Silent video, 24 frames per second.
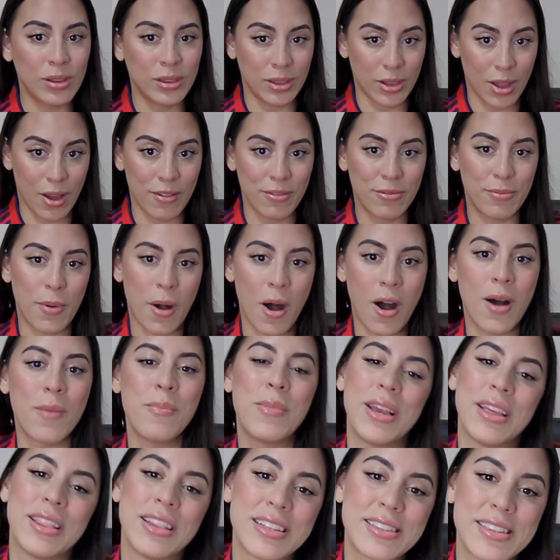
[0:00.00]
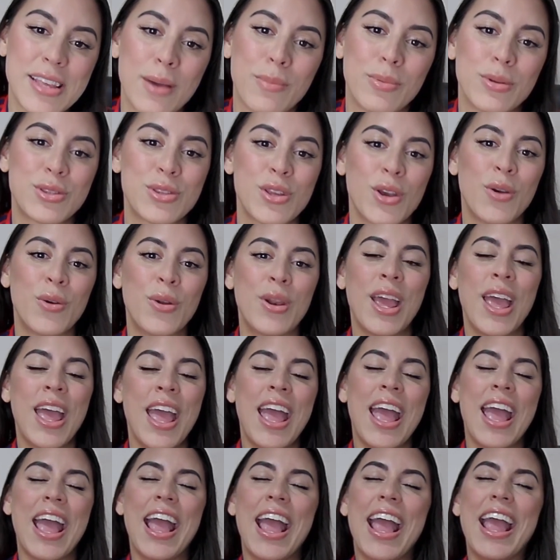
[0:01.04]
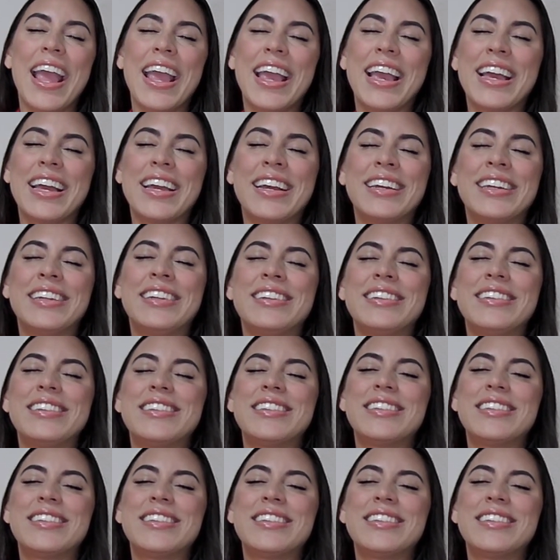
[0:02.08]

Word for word: love bomb in this episode, and